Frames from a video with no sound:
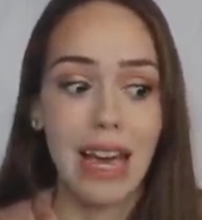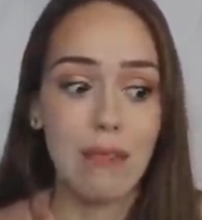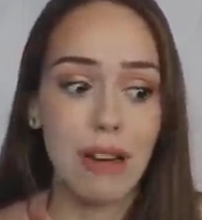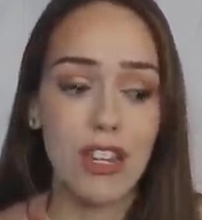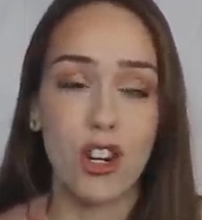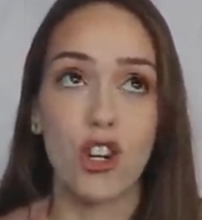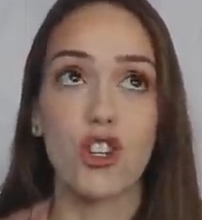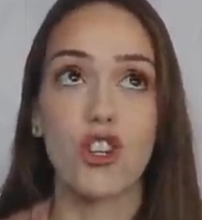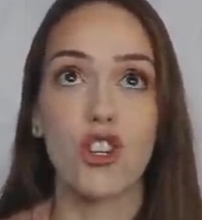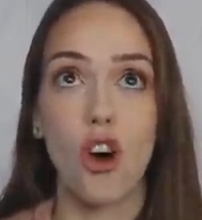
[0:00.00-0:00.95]
Inmates are
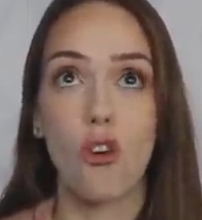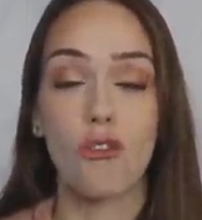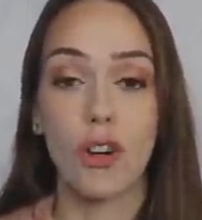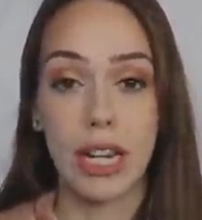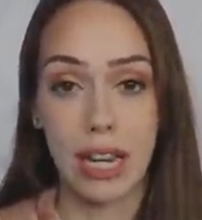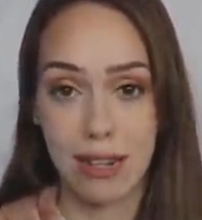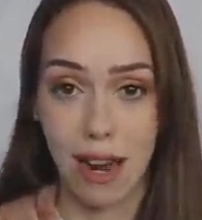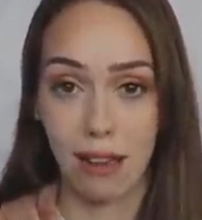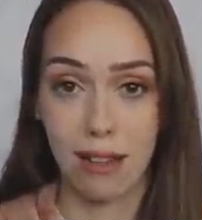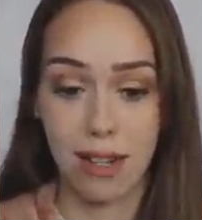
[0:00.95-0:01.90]
so freaking
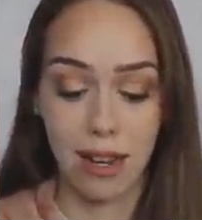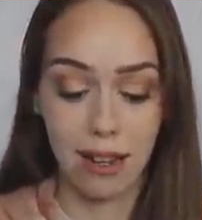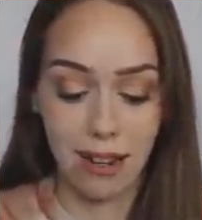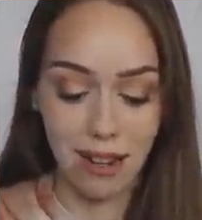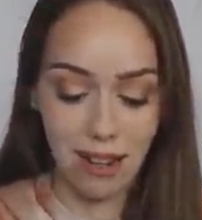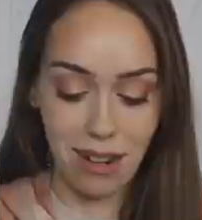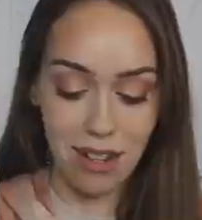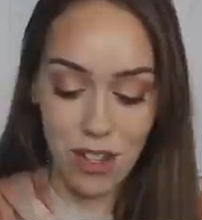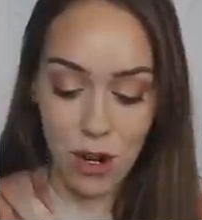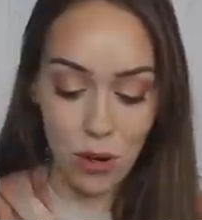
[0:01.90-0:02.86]
talented,
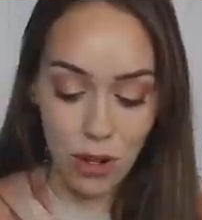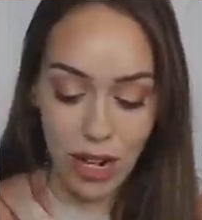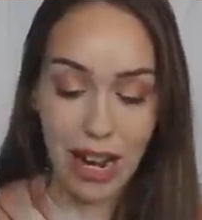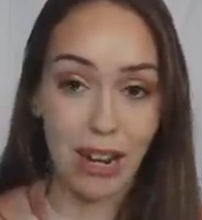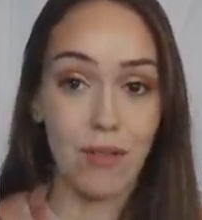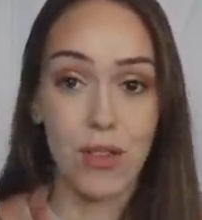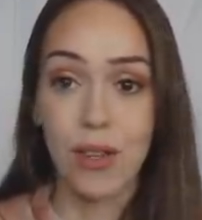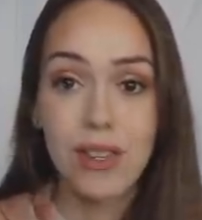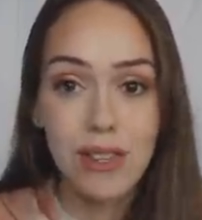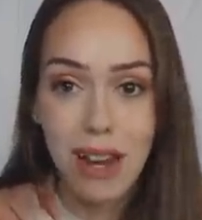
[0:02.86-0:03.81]
so creative. So
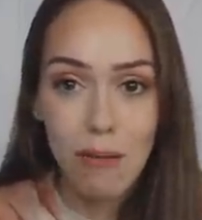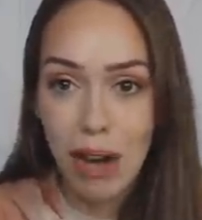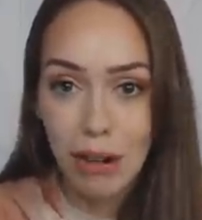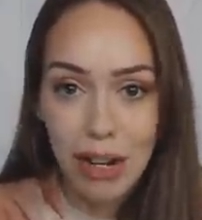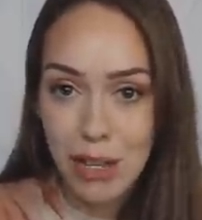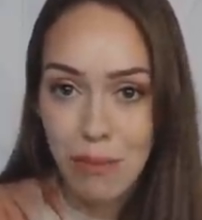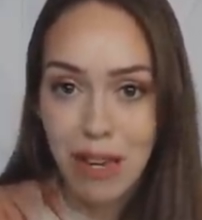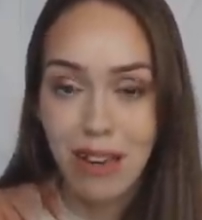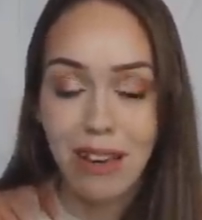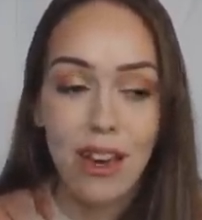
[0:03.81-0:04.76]
this is not my
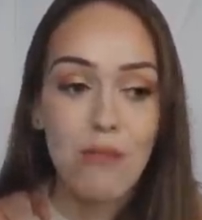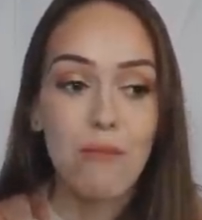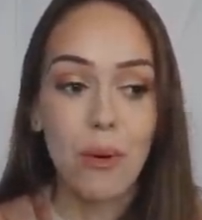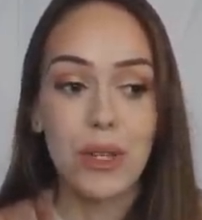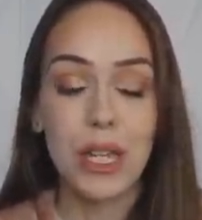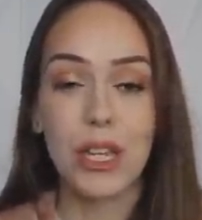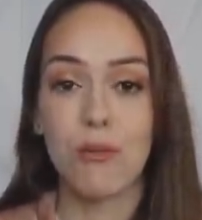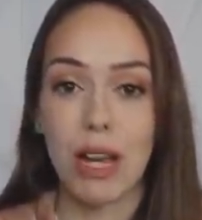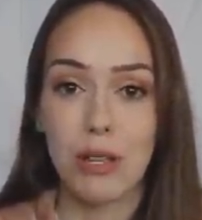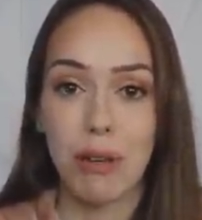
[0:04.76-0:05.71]
recipe. Most of
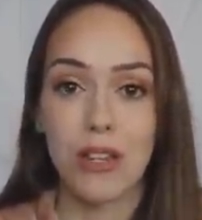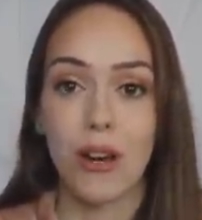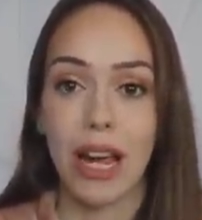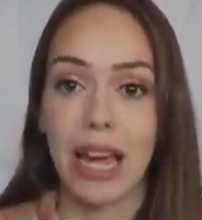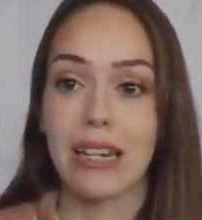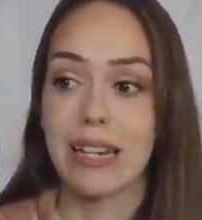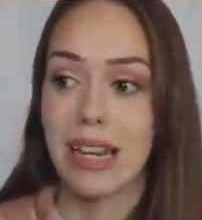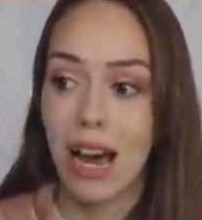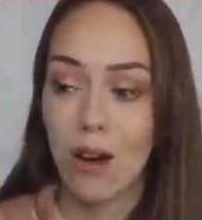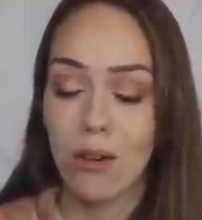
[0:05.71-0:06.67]
these recipes are handed
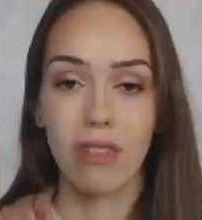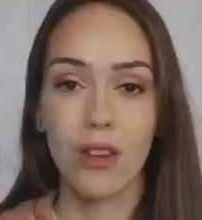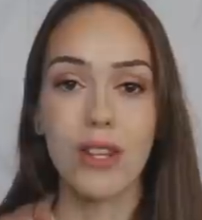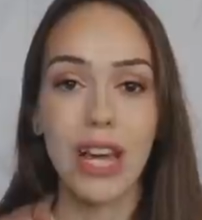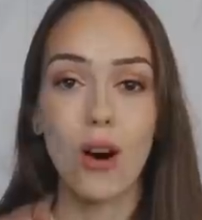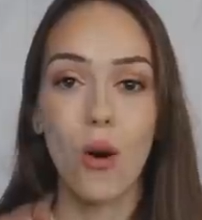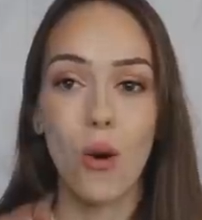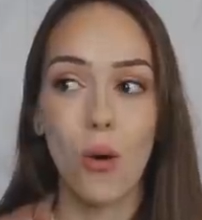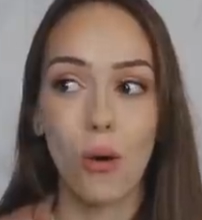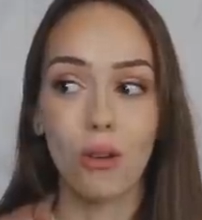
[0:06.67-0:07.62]
down. There's like a
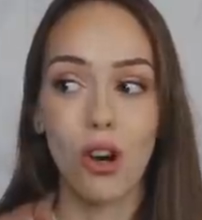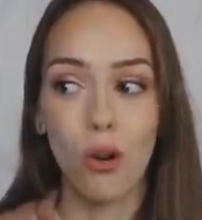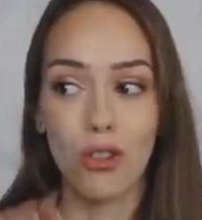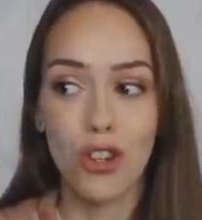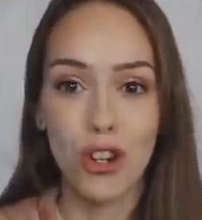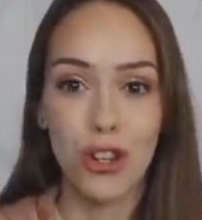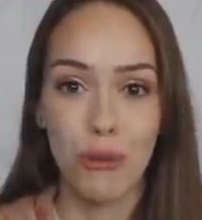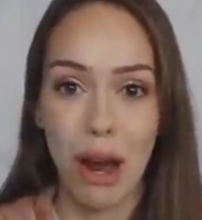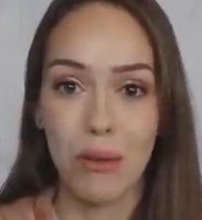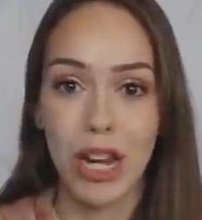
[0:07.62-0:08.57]
whole culture
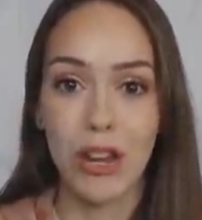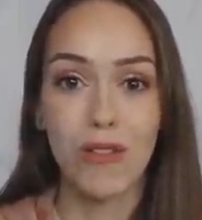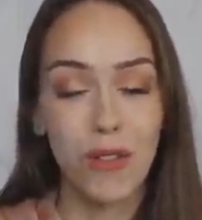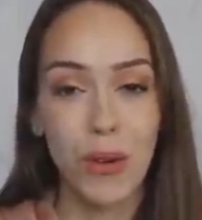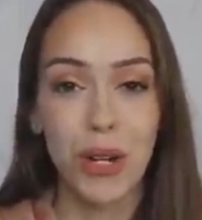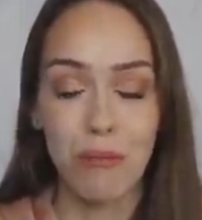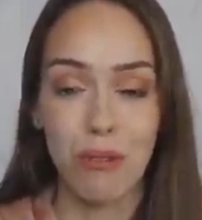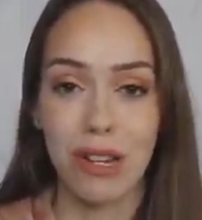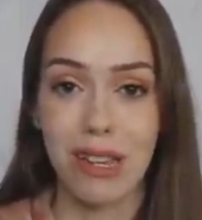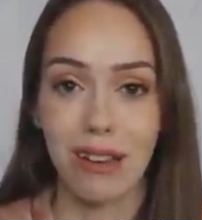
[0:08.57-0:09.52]
surrounding food in
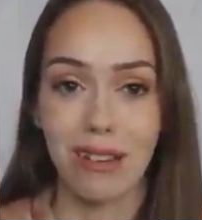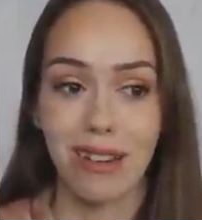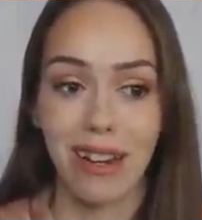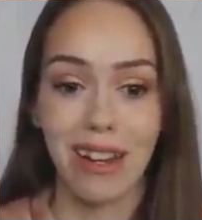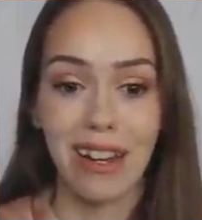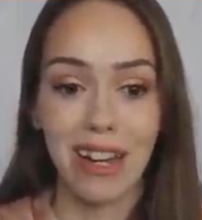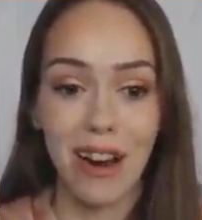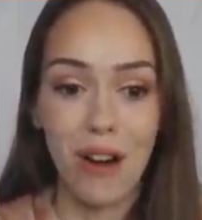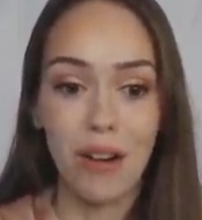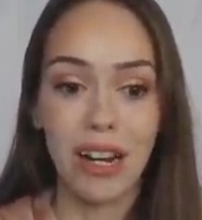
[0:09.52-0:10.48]
prison, you
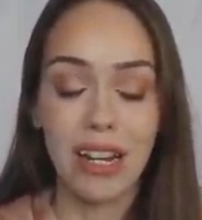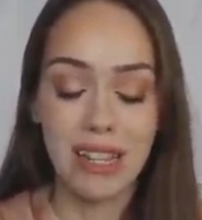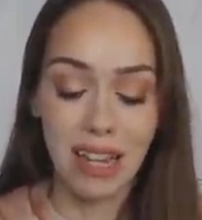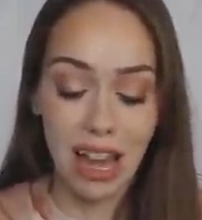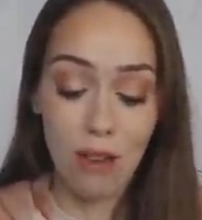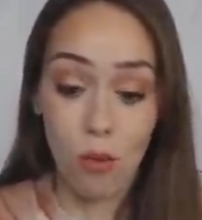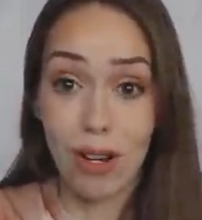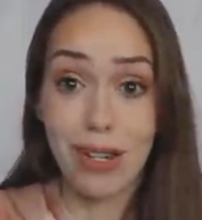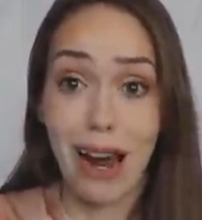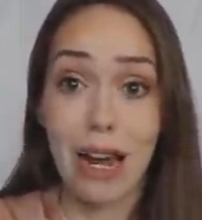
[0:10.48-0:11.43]
know? And it's like that
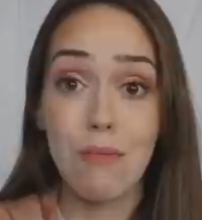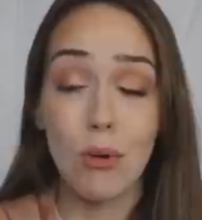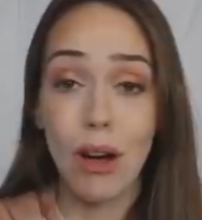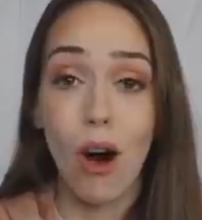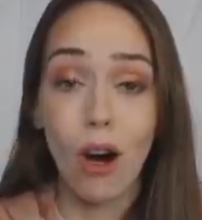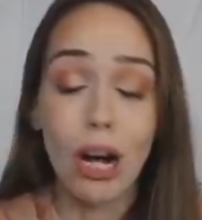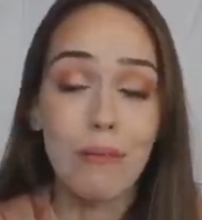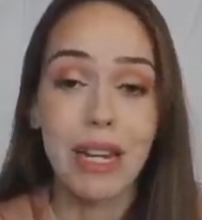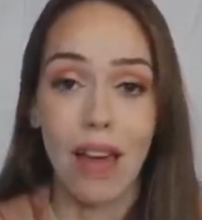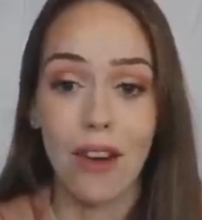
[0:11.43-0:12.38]
one time where we all
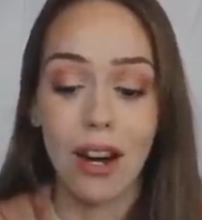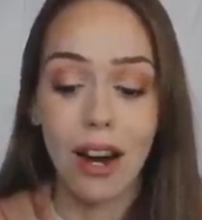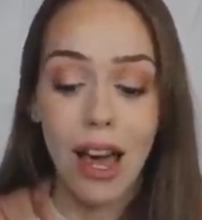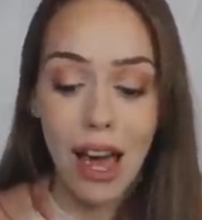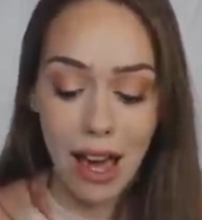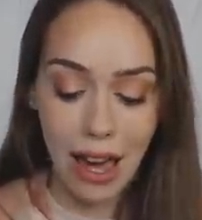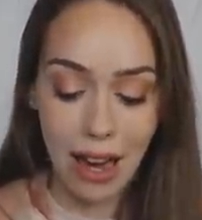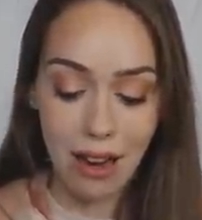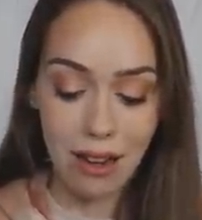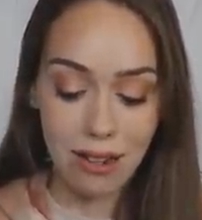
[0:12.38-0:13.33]
come together
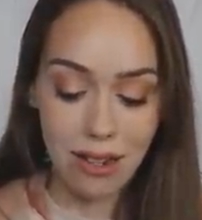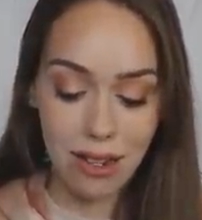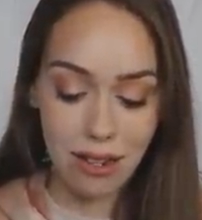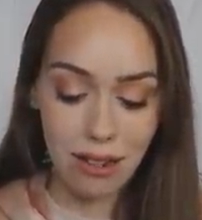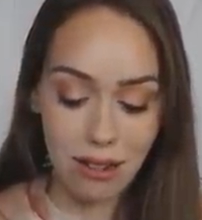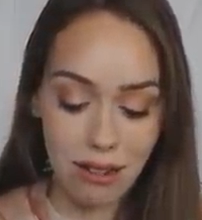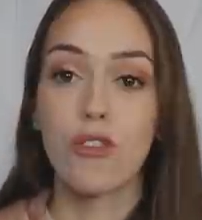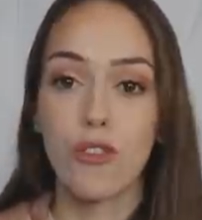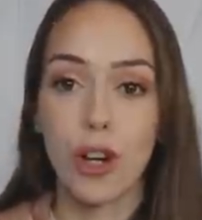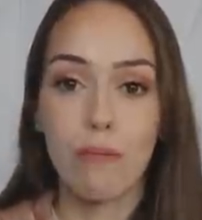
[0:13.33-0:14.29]
and
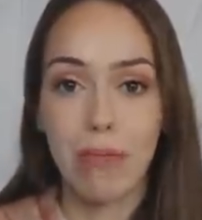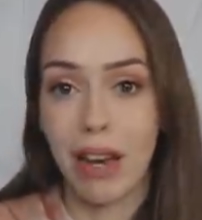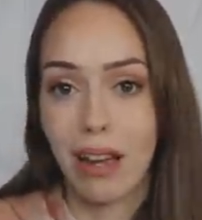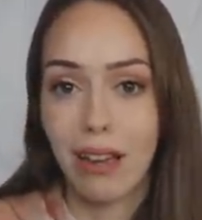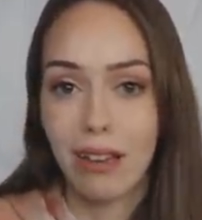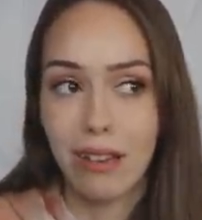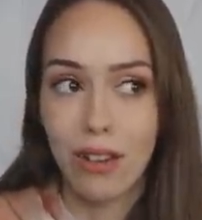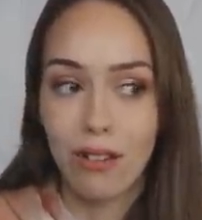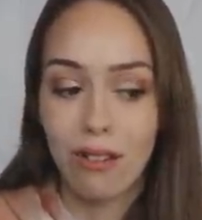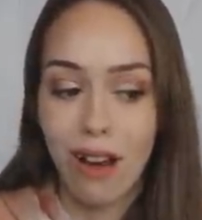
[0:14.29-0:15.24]
for a minute,
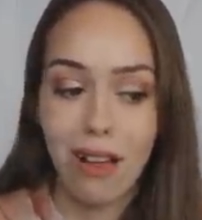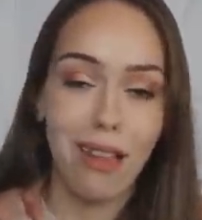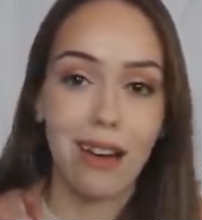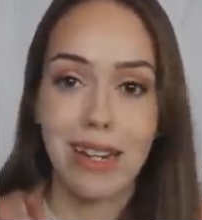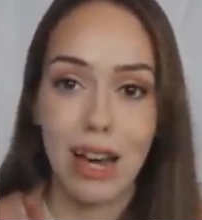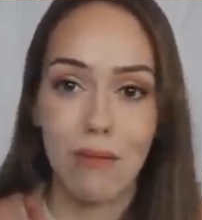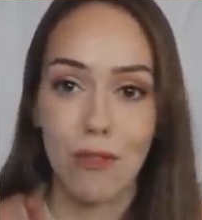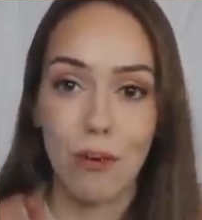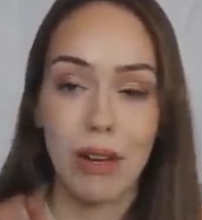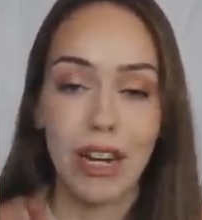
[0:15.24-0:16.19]
you're not locked up.
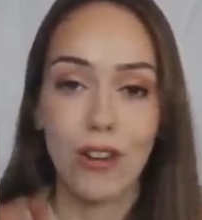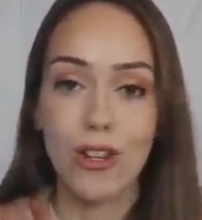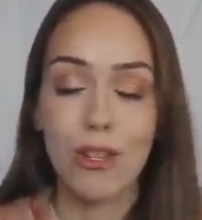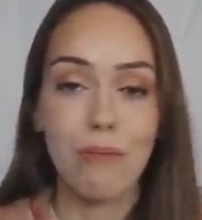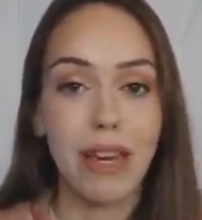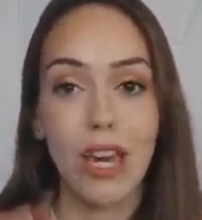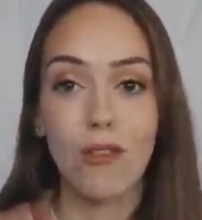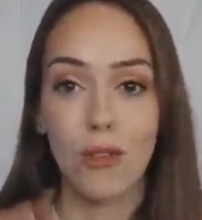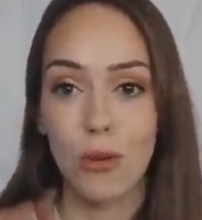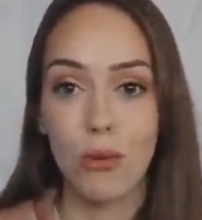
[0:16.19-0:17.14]
For a minute, you're just
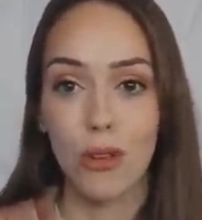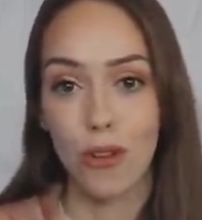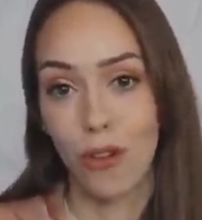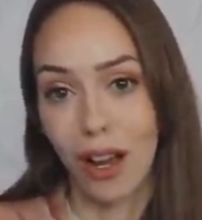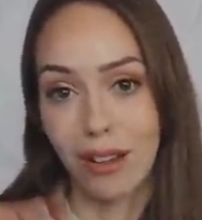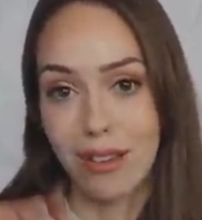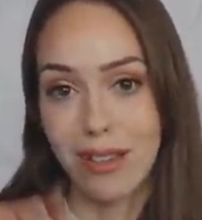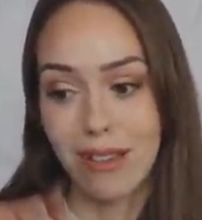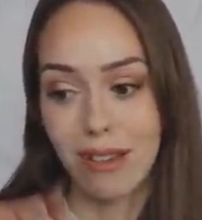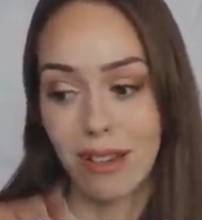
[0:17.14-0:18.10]
making food with your
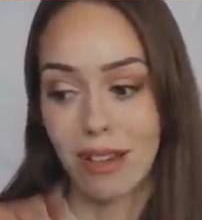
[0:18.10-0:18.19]
friends.